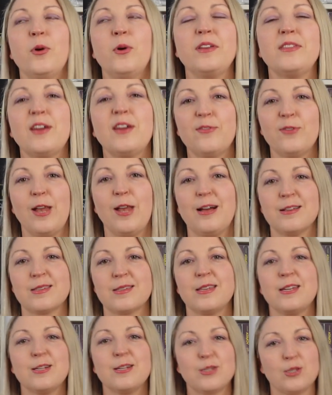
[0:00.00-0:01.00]
point, their
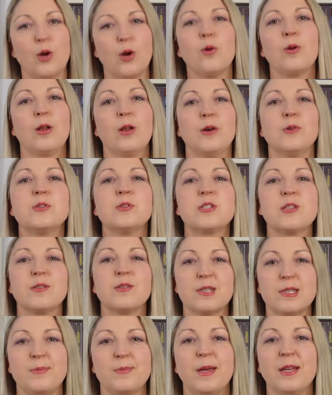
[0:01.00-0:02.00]
velocity is so close to
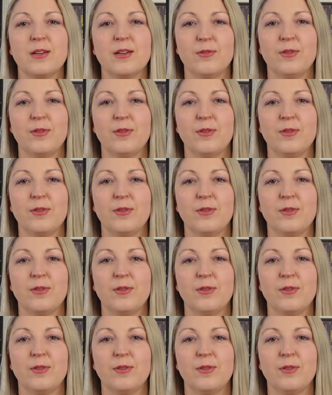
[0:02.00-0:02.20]
the speed